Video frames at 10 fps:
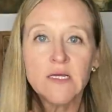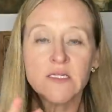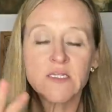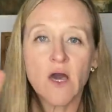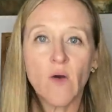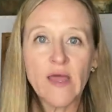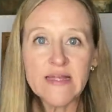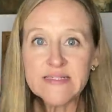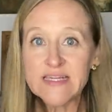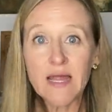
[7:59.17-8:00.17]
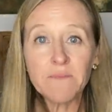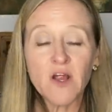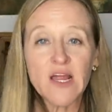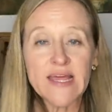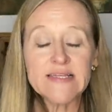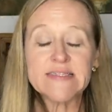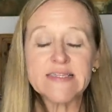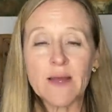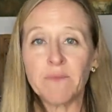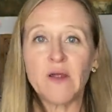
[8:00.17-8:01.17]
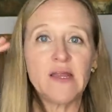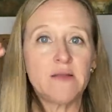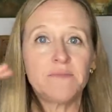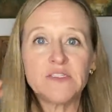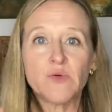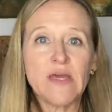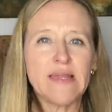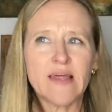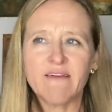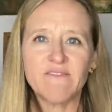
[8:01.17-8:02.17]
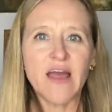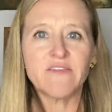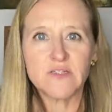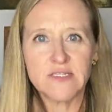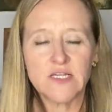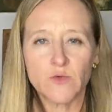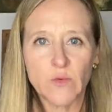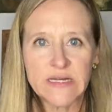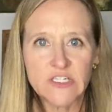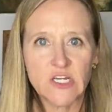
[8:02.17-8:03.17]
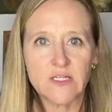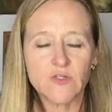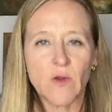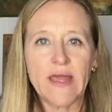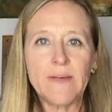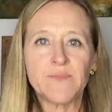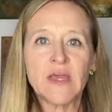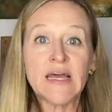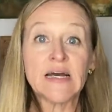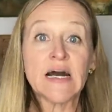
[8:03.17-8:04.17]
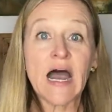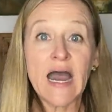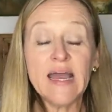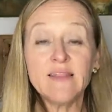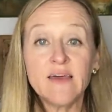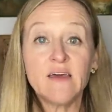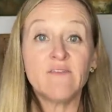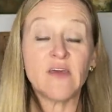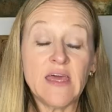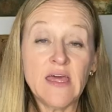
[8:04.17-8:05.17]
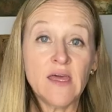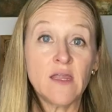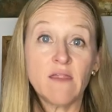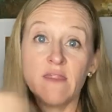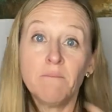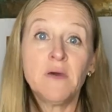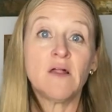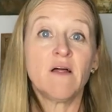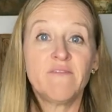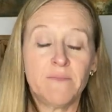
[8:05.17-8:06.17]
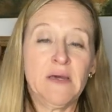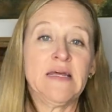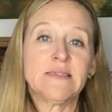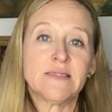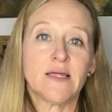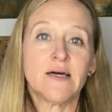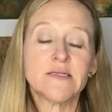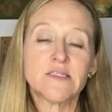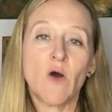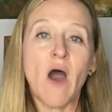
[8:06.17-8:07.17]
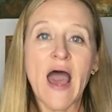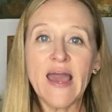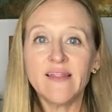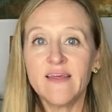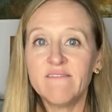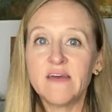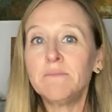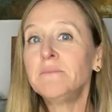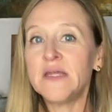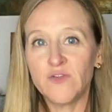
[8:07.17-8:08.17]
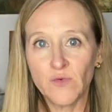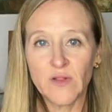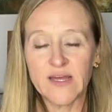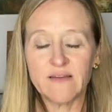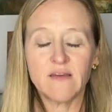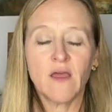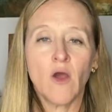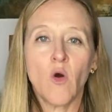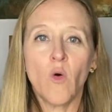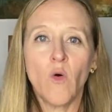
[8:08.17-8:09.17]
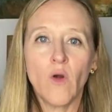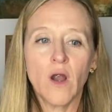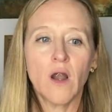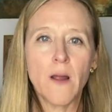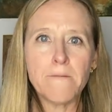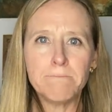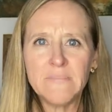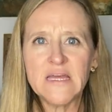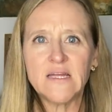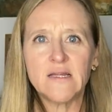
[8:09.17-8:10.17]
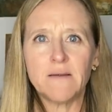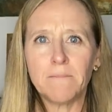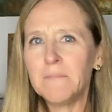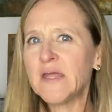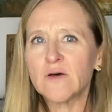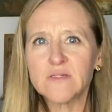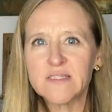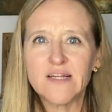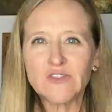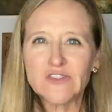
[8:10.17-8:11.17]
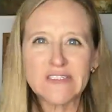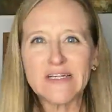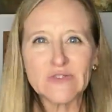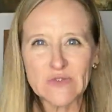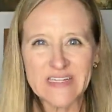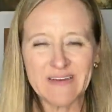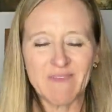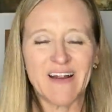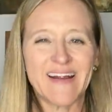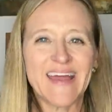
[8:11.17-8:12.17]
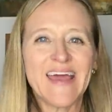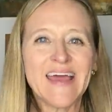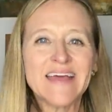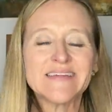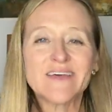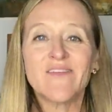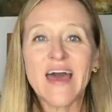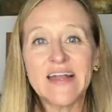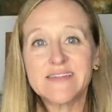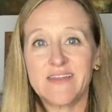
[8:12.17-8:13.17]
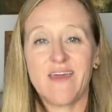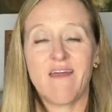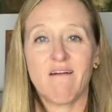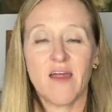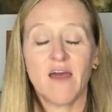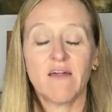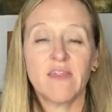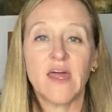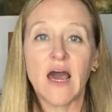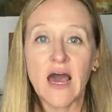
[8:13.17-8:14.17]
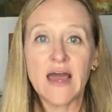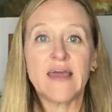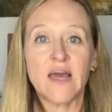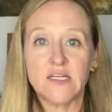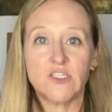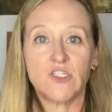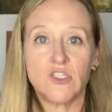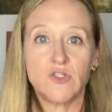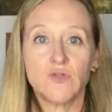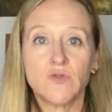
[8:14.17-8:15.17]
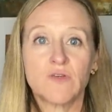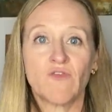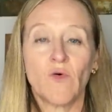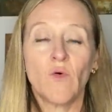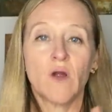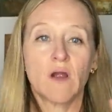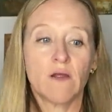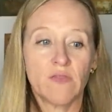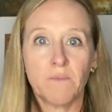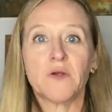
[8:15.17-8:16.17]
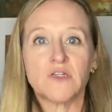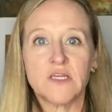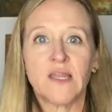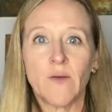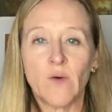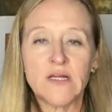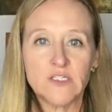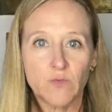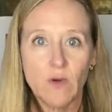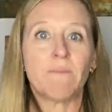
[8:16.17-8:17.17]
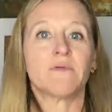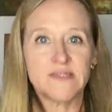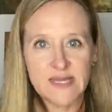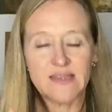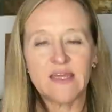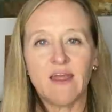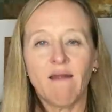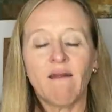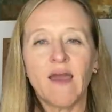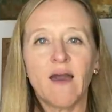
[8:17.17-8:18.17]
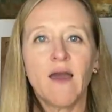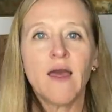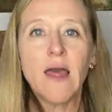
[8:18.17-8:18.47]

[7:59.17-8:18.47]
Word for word: So in Denmark, it's separated between like five or six regions, right? I live in the middle of the peninsula, so I live in Midtjylland or mid middle cent central Denmark. So that's the area that I got to choose for the person that I wanted to represent the area.